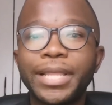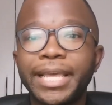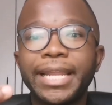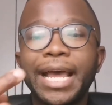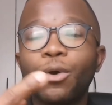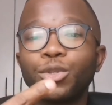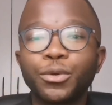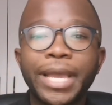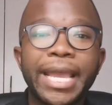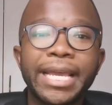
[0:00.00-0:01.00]
and then I
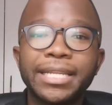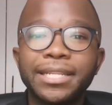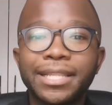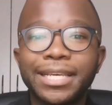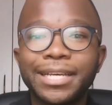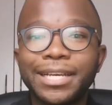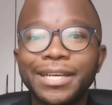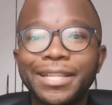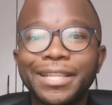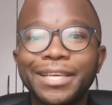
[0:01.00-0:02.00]
also had
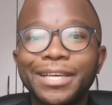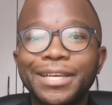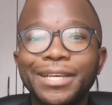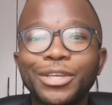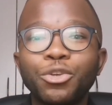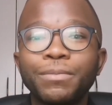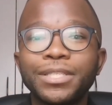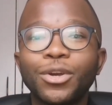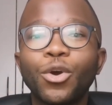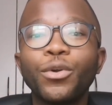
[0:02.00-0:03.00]
the cubic
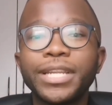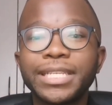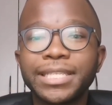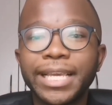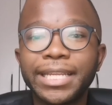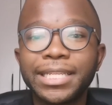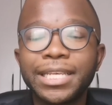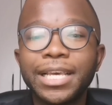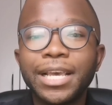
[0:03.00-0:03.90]
zirconia set